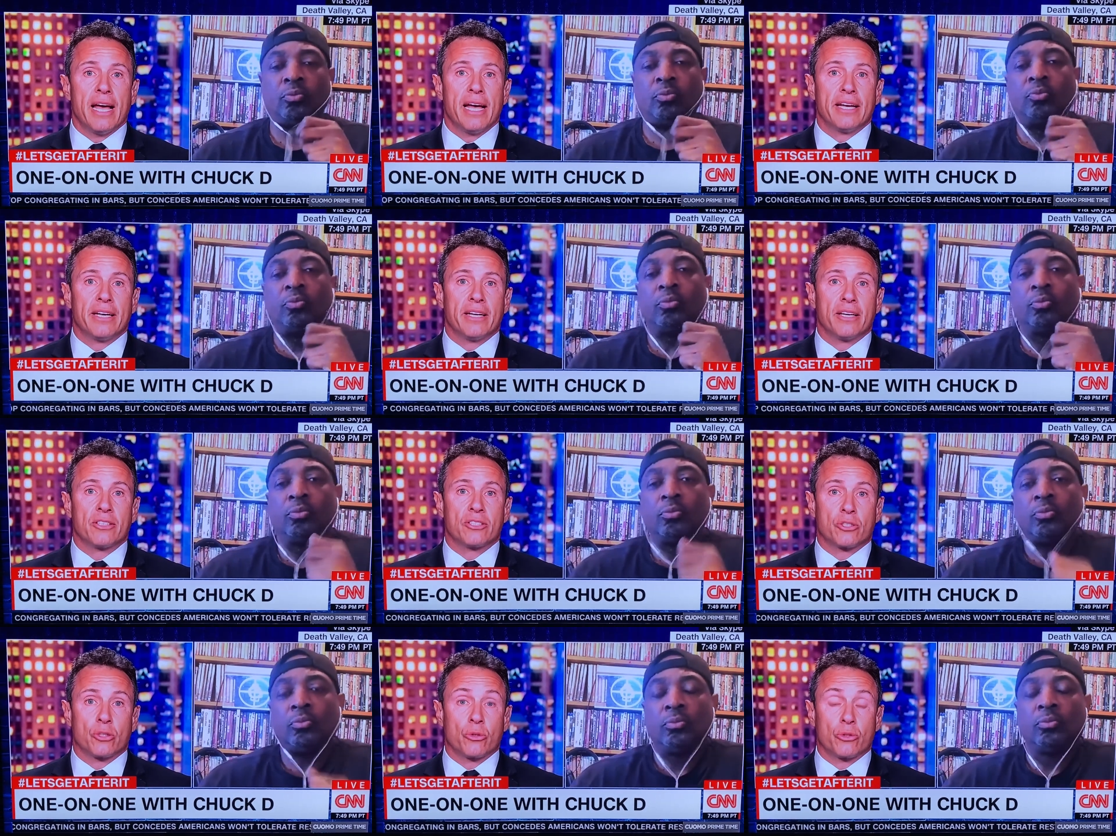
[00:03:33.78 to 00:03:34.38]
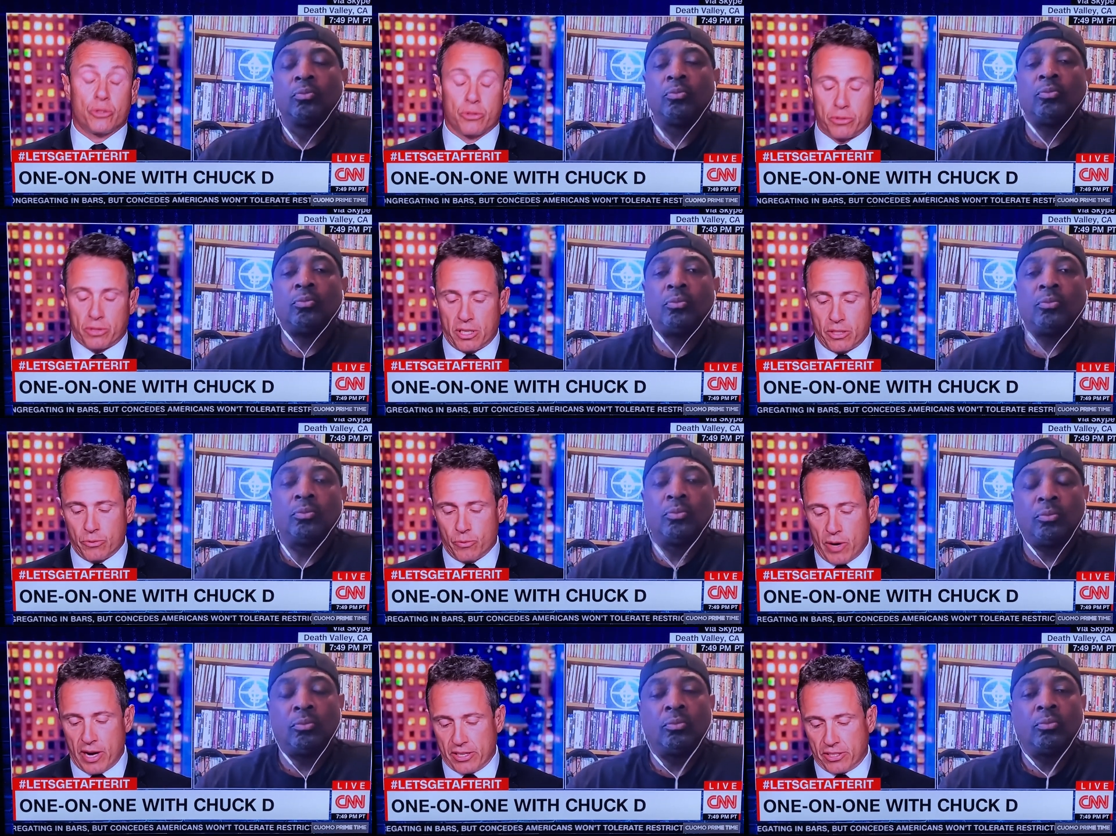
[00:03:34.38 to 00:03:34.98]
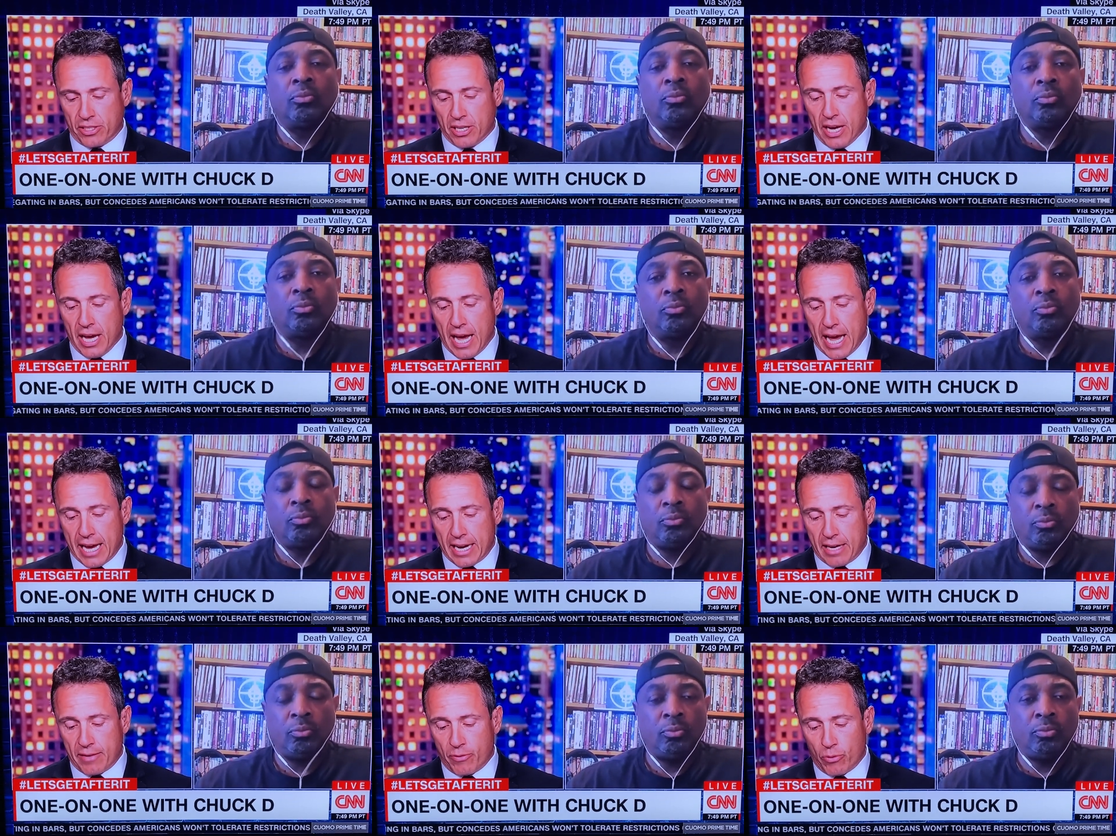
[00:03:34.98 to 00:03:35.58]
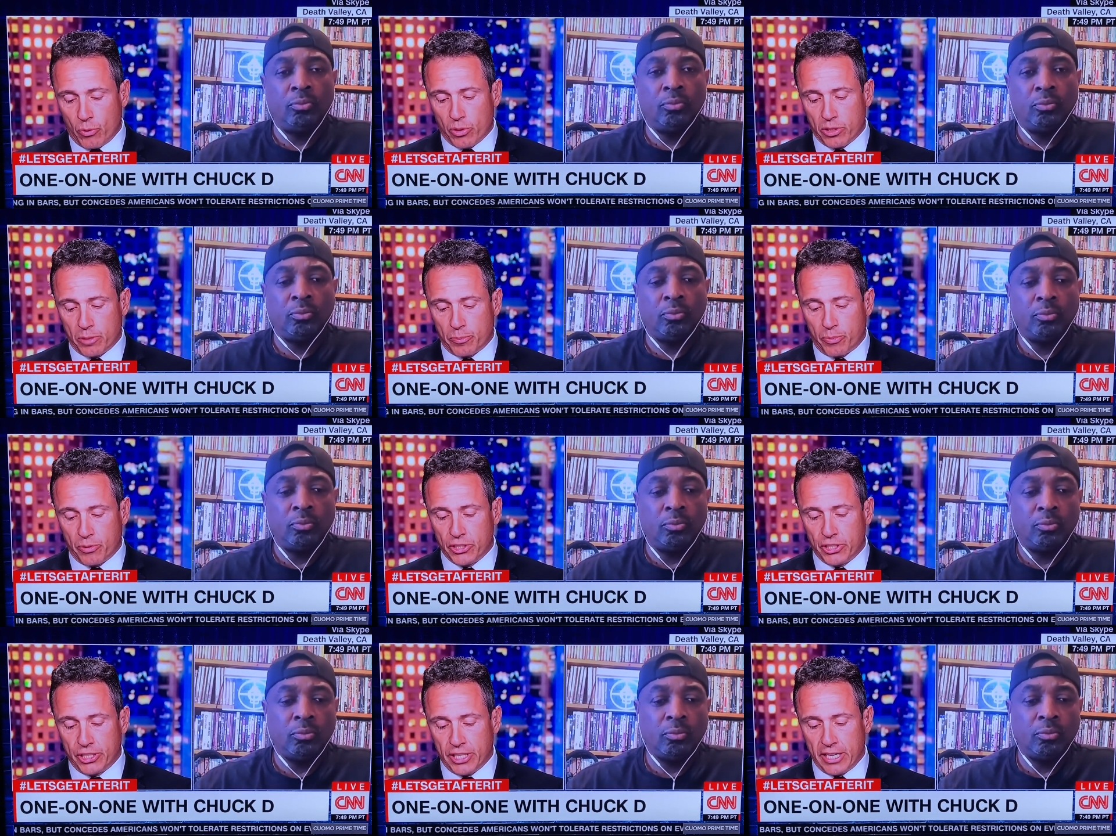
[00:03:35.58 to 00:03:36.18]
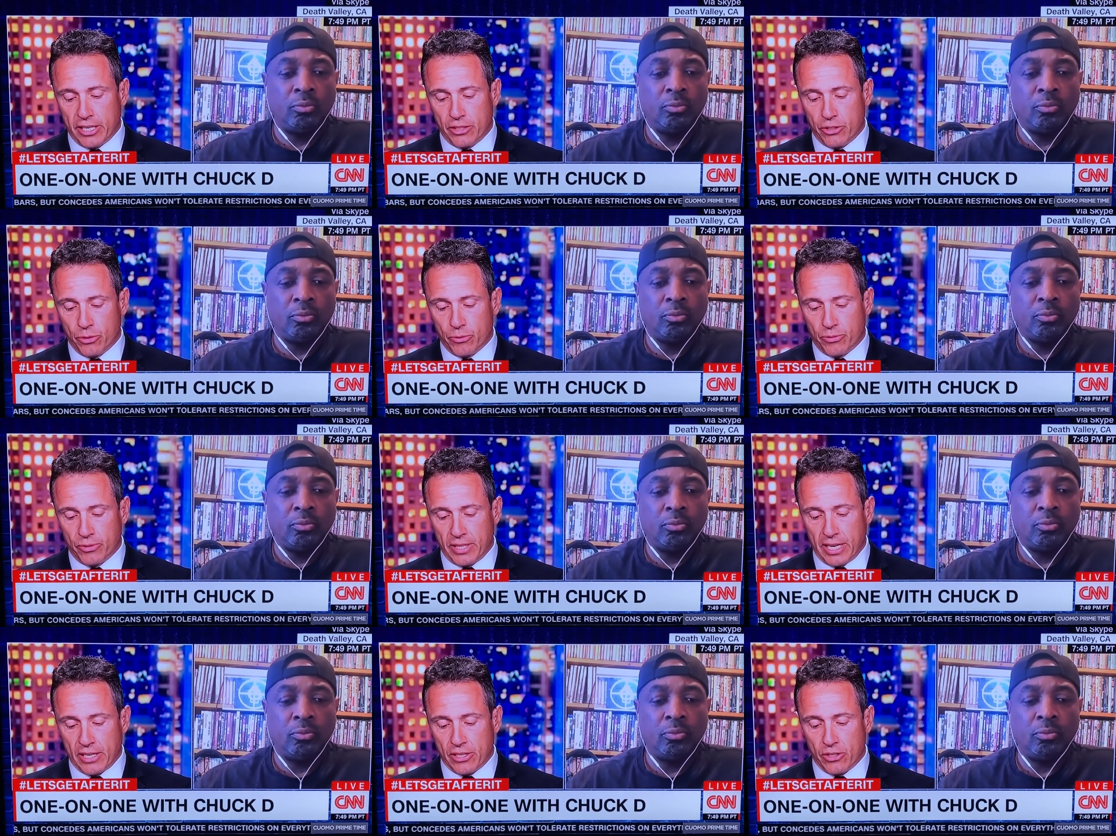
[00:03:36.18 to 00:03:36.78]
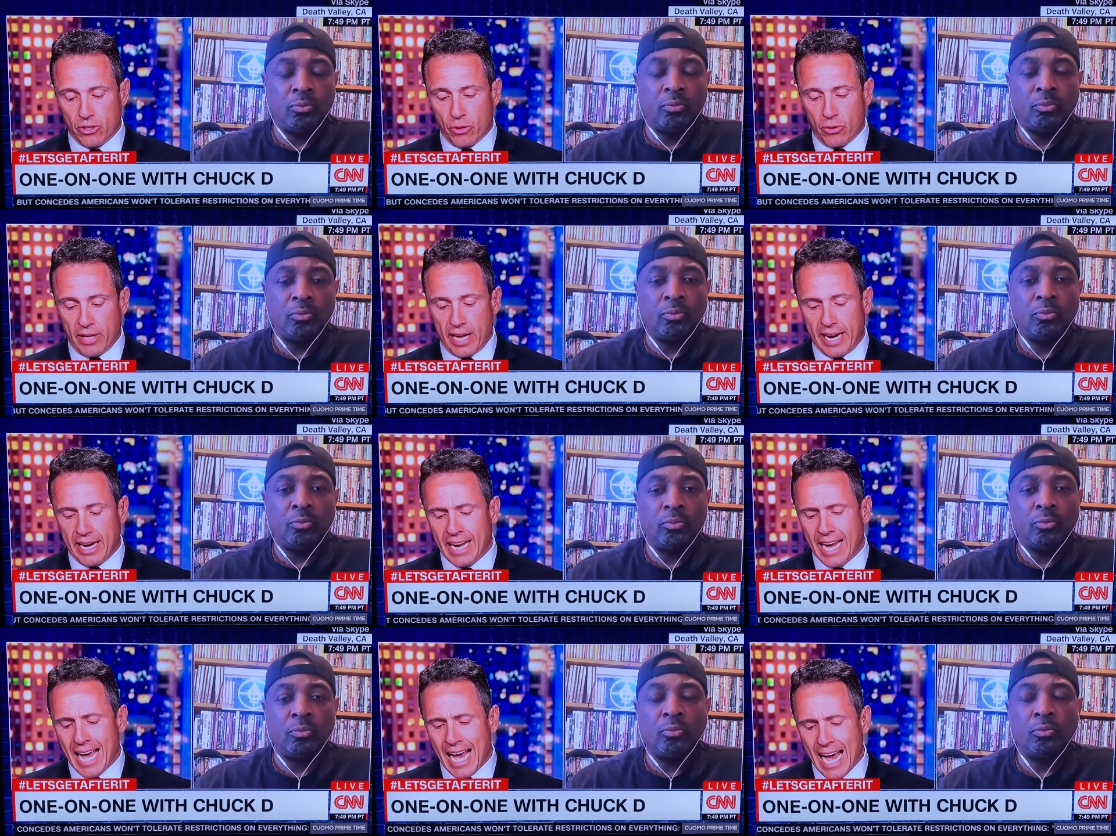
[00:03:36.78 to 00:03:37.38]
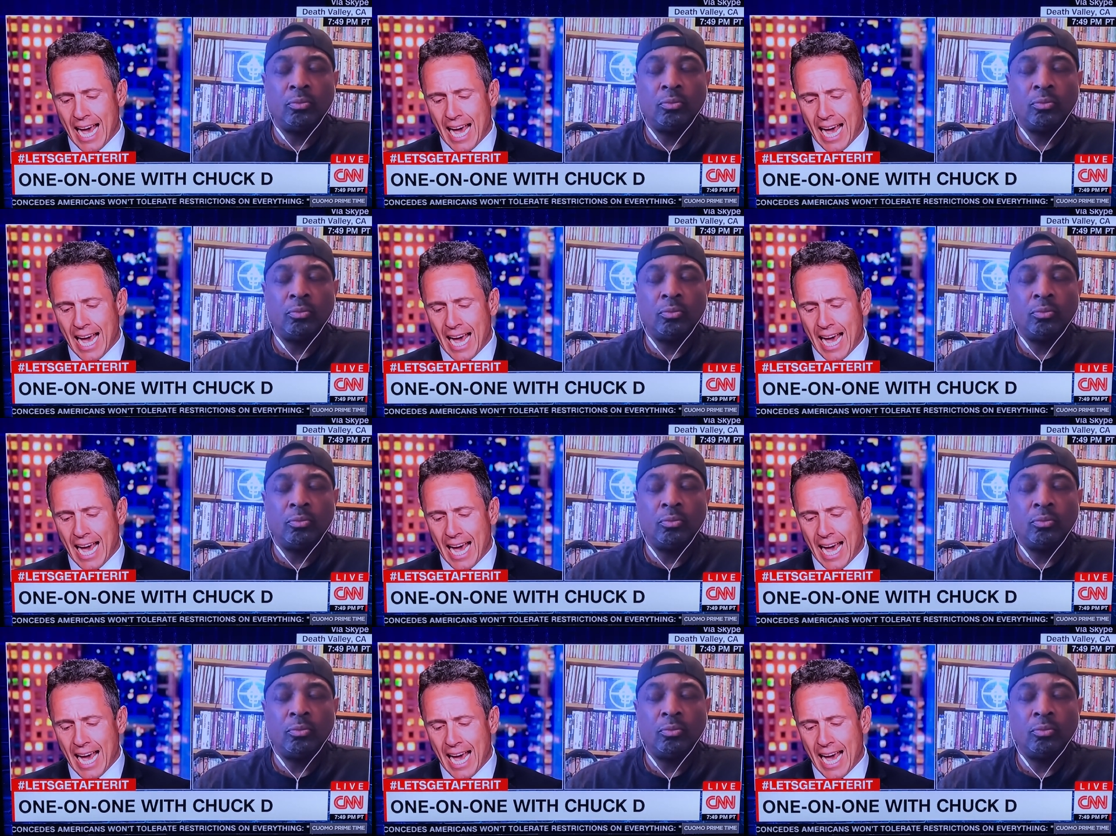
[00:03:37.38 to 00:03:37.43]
Speaker 1: and uh, social True. unrest. And I've always appreciated you for that. You know that.